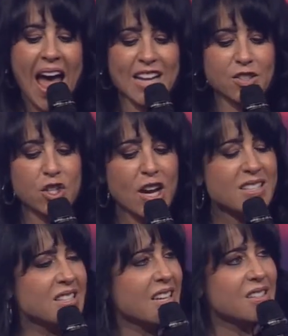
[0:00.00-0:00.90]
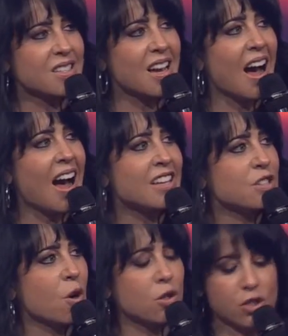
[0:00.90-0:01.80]
And just as God
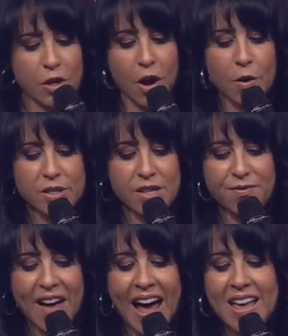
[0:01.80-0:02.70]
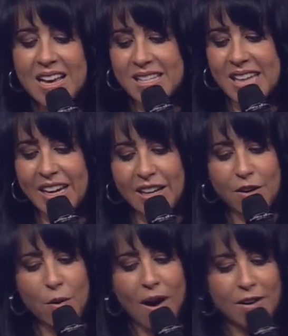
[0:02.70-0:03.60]
told Jehoshaphat, 2
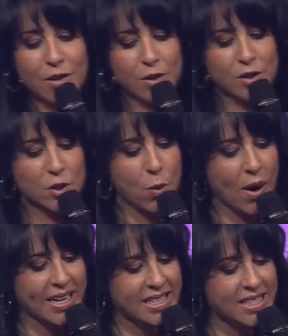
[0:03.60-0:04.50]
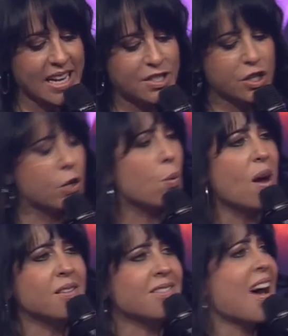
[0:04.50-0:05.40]
Chronicles 20 says, you
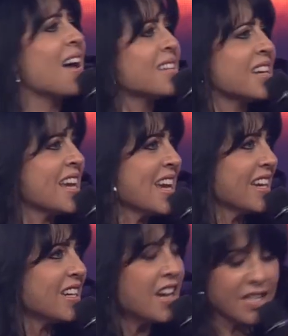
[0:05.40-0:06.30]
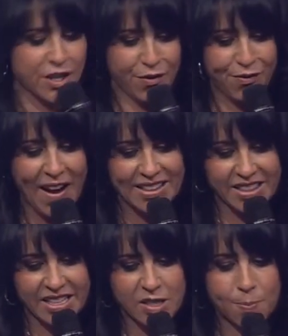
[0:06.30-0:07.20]
will not need to
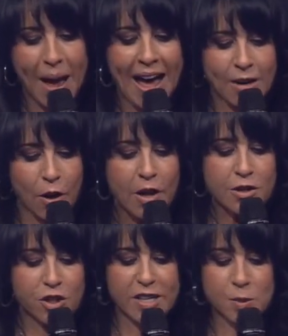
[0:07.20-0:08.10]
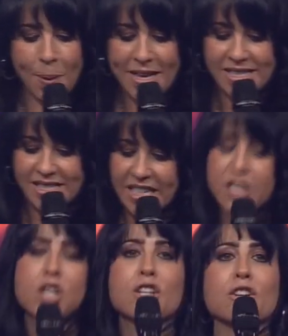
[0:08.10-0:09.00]
fight this battle. Just
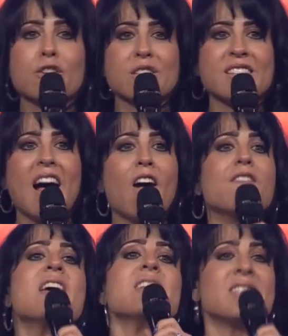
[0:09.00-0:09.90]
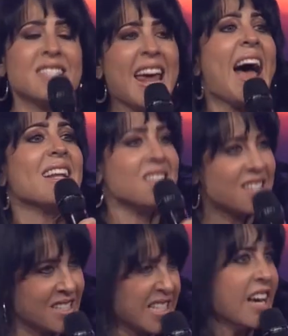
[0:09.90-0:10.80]
position yourself, stand
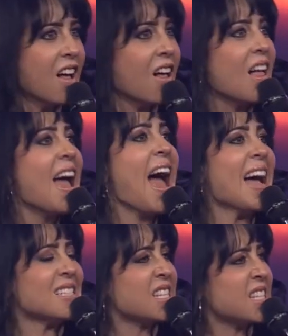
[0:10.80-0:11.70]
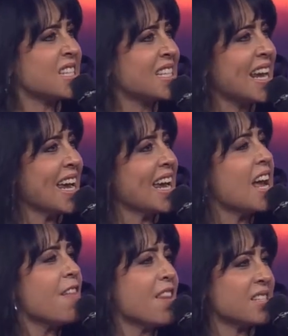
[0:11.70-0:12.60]
still, and see
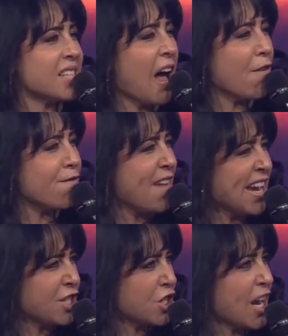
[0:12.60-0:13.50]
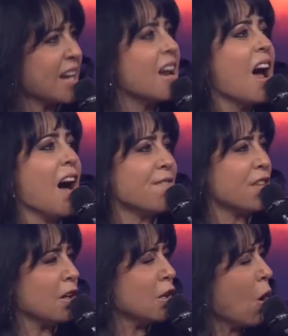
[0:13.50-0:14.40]
the salvation of
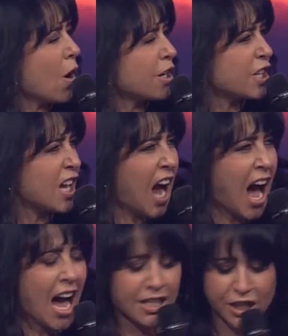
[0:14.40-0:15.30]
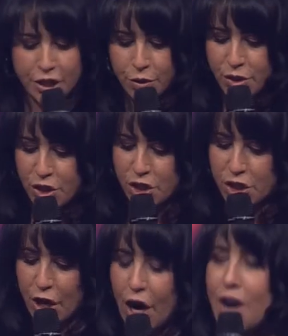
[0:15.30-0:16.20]
the Lord God you
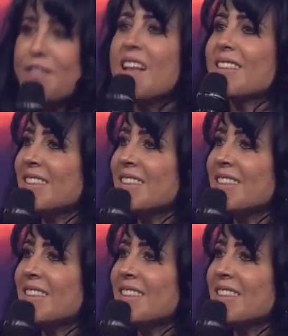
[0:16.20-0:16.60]
serve.